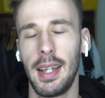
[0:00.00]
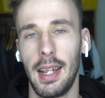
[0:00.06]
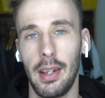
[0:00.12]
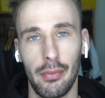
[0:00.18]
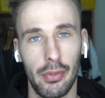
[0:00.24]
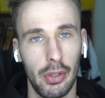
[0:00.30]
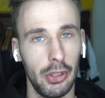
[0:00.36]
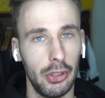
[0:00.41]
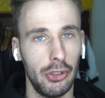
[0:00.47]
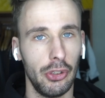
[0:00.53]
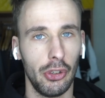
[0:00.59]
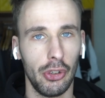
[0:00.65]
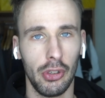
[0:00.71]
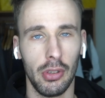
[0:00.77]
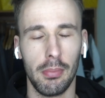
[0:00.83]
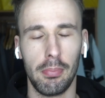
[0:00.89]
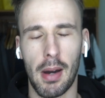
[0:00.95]
If you
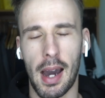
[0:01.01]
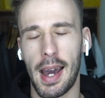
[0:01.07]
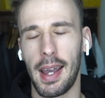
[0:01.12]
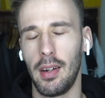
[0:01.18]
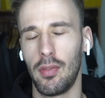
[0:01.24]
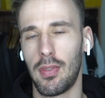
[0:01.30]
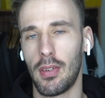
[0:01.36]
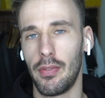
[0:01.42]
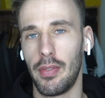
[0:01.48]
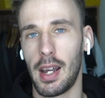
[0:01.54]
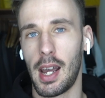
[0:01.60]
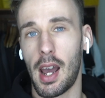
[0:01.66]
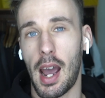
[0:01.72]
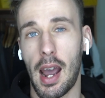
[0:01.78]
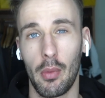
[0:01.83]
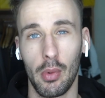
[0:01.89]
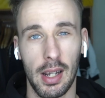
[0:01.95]
do buy from
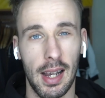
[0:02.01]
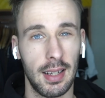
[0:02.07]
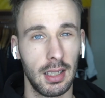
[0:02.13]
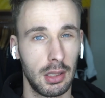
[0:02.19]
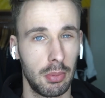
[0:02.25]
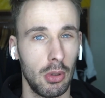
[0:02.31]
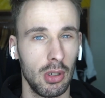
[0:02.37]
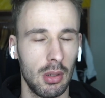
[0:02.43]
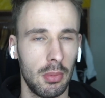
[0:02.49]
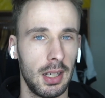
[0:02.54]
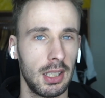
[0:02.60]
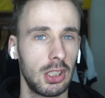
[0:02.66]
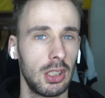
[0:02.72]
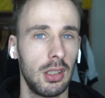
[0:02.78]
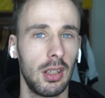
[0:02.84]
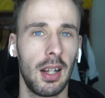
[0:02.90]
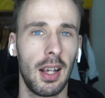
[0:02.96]
there, I will get a small
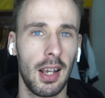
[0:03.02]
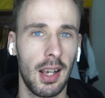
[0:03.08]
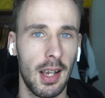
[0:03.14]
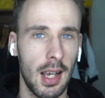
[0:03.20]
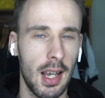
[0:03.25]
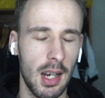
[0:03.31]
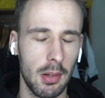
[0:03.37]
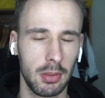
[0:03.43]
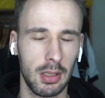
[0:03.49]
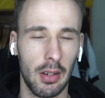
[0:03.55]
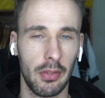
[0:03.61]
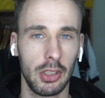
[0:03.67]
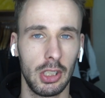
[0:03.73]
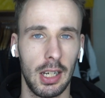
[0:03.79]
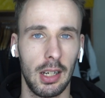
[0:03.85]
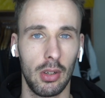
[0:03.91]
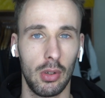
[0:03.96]
commission, helps out the
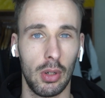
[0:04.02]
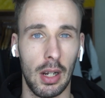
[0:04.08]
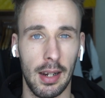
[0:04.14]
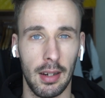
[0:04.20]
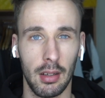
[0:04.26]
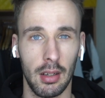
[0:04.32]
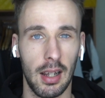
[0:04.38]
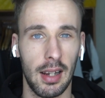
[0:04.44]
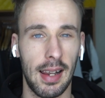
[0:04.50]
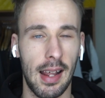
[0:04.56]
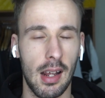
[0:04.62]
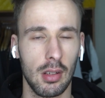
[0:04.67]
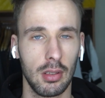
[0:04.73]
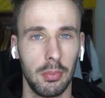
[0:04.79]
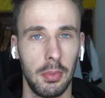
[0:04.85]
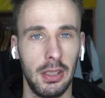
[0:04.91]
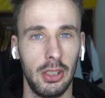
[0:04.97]
channel and
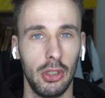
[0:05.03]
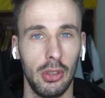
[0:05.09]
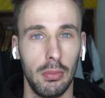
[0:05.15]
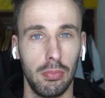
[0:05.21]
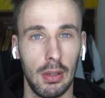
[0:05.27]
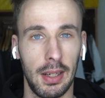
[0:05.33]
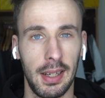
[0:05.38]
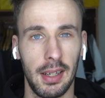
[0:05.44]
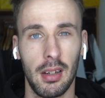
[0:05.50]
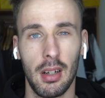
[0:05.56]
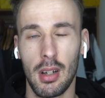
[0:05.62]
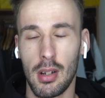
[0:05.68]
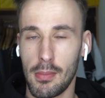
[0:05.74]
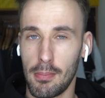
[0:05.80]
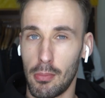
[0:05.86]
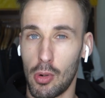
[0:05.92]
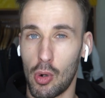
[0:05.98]
allows me to bring
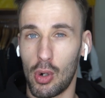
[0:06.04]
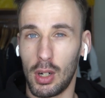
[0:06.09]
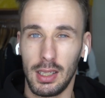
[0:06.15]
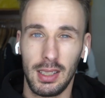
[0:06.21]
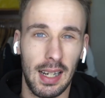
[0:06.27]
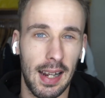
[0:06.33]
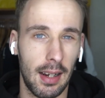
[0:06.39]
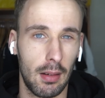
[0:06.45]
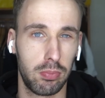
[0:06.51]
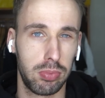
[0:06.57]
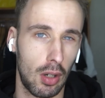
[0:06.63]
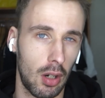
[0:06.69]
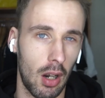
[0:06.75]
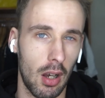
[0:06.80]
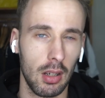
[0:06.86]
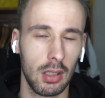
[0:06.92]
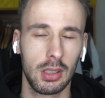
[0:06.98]
more tech
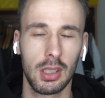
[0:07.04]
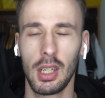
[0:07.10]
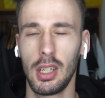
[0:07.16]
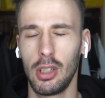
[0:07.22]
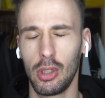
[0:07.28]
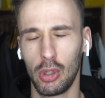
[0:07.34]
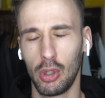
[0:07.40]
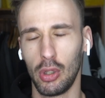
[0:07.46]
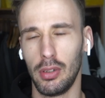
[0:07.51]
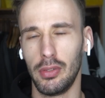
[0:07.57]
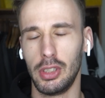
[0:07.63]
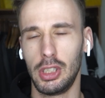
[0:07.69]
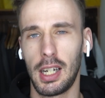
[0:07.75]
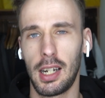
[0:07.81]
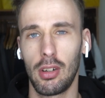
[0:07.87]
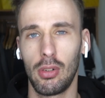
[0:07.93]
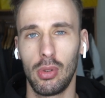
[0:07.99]
products to the
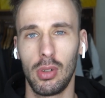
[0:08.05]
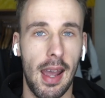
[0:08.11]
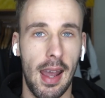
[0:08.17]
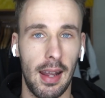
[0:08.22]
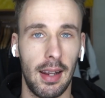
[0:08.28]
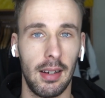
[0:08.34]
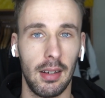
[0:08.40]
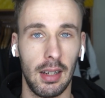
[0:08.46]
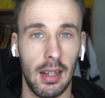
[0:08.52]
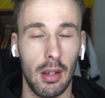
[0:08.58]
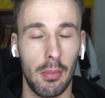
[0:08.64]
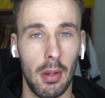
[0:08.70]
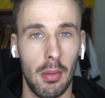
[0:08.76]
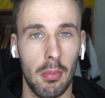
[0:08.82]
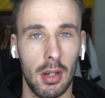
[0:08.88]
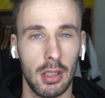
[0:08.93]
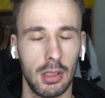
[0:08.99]
channel, and it would
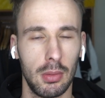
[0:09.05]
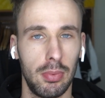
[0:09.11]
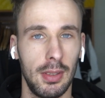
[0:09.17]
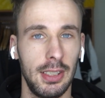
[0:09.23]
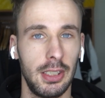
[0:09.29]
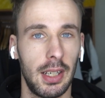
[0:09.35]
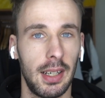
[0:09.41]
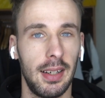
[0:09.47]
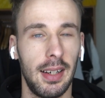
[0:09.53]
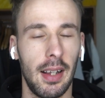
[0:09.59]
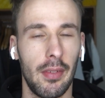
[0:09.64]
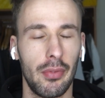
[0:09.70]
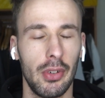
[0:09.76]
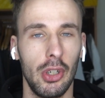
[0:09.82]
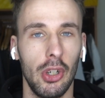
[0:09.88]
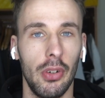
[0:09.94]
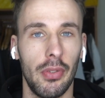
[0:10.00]
be much appreciated
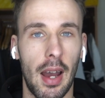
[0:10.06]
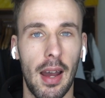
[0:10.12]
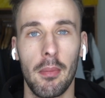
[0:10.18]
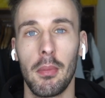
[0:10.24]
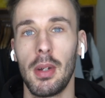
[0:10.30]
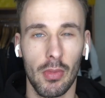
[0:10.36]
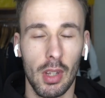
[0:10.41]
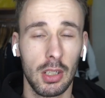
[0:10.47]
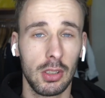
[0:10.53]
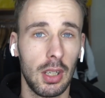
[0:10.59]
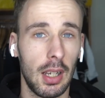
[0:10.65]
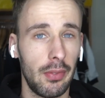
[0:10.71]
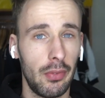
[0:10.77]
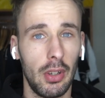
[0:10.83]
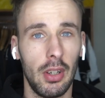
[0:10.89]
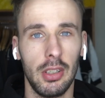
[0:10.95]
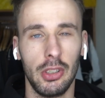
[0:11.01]
if you do that. So
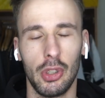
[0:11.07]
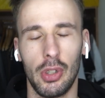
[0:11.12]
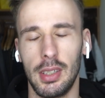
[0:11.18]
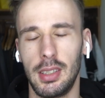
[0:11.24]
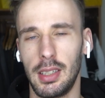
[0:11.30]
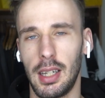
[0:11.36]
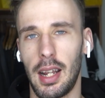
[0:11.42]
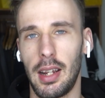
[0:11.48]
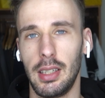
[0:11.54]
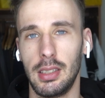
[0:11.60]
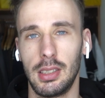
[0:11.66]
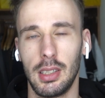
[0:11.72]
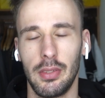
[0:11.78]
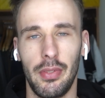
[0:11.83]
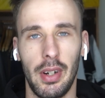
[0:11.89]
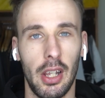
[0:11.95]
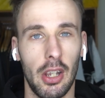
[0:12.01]
if you enjoyed today's
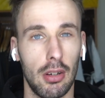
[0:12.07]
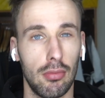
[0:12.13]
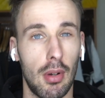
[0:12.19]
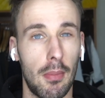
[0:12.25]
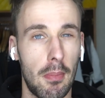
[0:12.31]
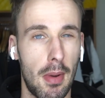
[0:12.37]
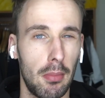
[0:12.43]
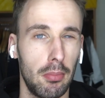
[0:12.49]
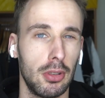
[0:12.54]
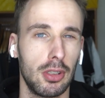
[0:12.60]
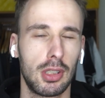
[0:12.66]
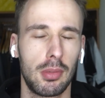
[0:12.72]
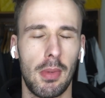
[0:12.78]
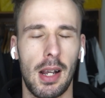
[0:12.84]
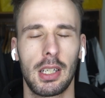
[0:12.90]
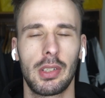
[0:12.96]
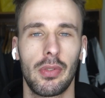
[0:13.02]
video, remember to
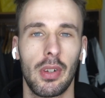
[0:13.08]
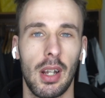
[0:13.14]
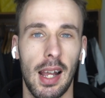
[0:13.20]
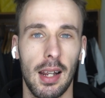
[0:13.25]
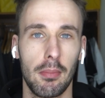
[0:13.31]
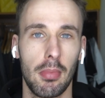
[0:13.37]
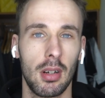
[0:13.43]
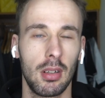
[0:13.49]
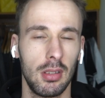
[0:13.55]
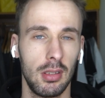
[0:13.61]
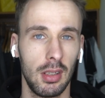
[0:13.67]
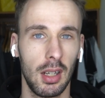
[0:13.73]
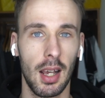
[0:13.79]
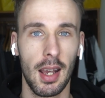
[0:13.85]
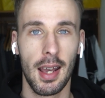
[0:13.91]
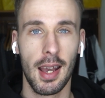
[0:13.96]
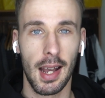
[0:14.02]
smash the like button
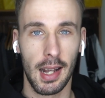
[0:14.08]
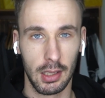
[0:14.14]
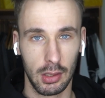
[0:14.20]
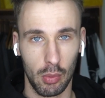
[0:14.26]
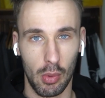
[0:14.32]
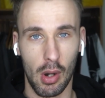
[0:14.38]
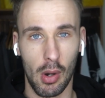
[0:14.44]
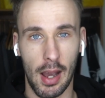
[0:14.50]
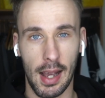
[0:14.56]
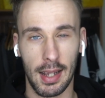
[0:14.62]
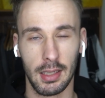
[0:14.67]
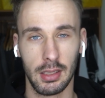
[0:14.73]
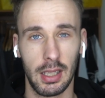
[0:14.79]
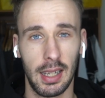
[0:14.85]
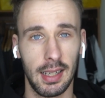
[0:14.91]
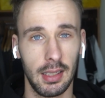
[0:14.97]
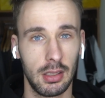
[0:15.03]
as well
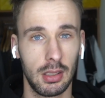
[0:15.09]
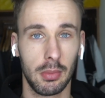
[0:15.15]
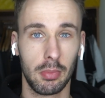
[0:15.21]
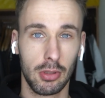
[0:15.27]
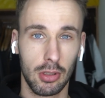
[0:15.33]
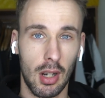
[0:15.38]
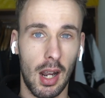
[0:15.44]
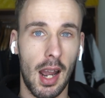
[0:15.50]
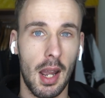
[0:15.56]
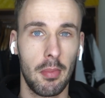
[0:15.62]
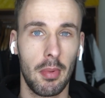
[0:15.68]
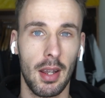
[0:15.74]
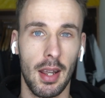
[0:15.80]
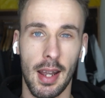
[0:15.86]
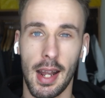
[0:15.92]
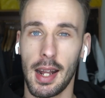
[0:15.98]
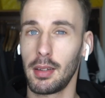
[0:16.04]
as hit subscribe
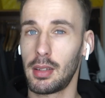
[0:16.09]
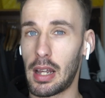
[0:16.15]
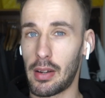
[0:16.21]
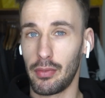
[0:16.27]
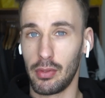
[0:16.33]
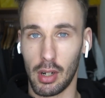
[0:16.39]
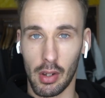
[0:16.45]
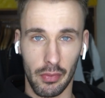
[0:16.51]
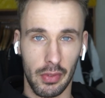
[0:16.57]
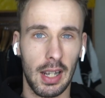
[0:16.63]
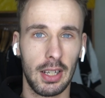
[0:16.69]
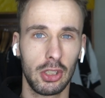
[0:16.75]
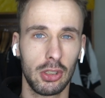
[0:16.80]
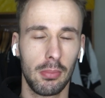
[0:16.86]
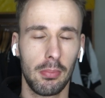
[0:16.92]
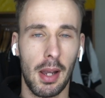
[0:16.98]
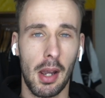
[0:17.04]
and tap the
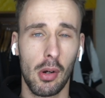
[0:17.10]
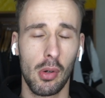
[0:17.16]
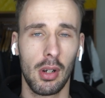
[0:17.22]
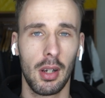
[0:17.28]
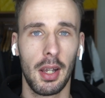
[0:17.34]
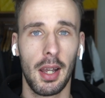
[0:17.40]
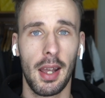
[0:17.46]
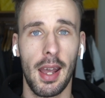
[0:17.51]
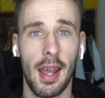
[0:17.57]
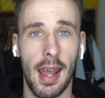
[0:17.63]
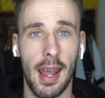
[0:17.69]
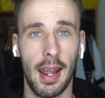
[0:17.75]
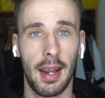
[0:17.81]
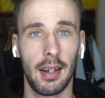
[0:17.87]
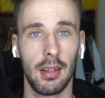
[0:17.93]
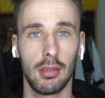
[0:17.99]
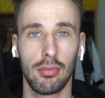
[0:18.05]
notification bell,
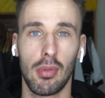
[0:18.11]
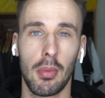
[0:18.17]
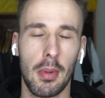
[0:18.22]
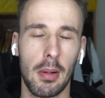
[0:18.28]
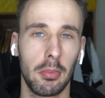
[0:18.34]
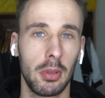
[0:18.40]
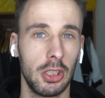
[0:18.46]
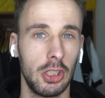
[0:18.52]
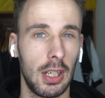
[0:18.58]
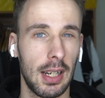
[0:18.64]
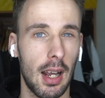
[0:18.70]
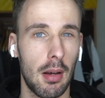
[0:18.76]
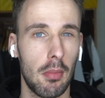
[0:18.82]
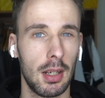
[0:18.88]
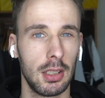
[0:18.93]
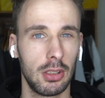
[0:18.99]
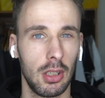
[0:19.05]
and remember to check
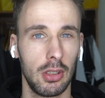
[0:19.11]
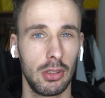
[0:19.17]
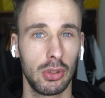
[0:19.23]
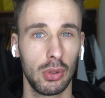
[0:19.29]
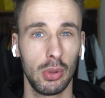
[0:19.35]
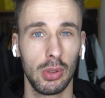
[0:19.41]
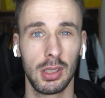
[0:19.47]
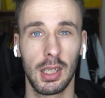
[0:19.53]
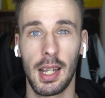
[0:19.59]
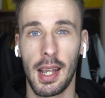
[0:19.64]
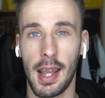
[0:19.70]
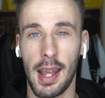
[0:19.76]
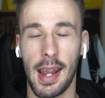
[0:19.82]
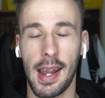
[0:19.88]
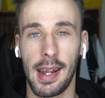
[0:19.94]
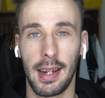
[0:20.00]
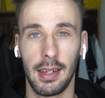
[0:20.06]
out my socials
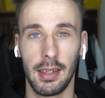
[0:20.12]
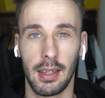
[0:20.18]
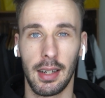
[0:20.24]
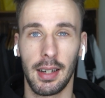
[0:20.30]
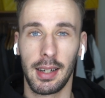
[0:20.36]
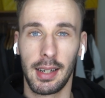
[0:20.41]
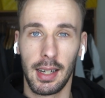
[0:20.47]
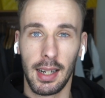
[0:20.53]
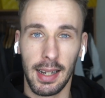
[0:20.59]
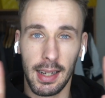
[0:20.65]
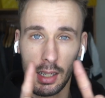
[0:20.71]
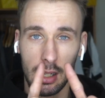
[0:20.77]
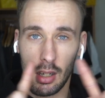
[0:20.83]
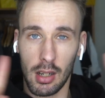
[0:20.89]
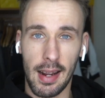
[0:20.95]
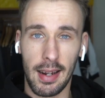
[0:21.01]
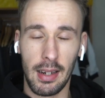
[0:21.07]
and
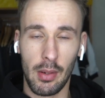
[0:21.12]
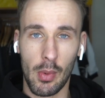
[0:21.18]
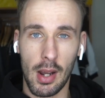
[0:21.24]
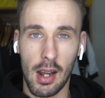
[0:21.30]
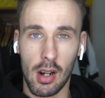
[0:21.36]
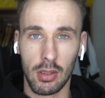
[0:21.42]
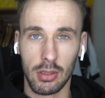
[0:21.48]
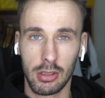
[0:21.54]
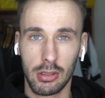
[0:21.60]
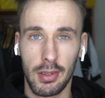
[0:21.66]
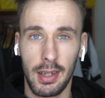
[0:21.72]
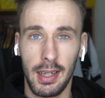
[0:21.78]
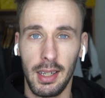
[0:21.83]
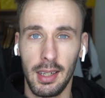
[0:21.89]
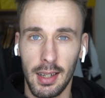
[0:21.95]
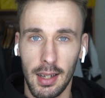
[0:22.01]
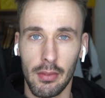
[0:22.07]
click anywhere on
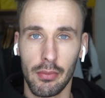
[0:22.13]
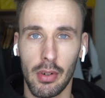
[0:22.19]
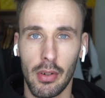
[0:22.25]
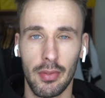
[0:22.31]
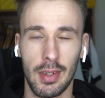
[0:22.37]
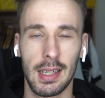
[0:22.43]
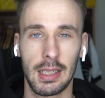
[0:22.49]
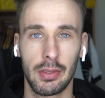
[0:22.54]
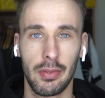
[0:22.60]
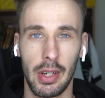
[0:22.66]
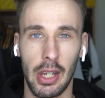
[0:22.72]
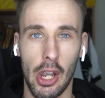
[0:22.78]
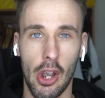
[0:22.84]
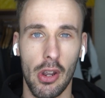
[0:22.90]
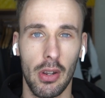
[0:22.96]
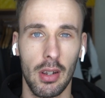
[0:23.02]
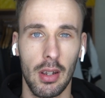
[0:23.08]
screen for the next
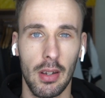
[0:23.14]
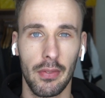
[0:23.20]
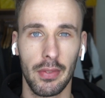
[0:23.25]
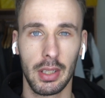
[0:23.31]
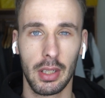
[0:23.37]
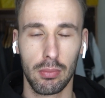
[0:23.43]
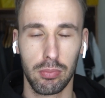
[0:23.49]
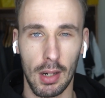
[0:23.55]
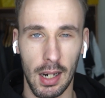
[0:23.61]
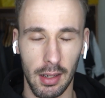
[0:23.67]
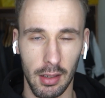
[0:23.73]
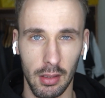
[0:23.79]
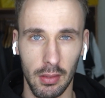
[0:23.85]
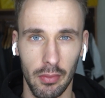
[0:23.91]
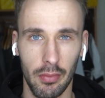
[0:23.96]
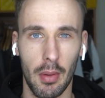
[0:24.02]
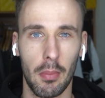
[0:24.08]
video. This is
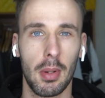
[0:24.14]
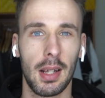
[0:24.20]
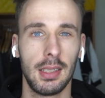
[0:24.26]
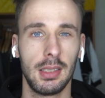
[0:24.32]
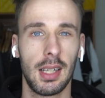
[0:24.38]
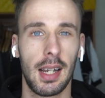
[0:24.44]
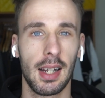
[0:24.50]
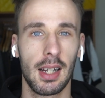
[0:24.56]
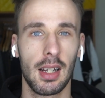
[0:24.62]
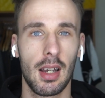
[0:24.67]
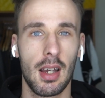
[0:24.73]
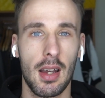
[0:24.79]
Brandon from BlazeTech.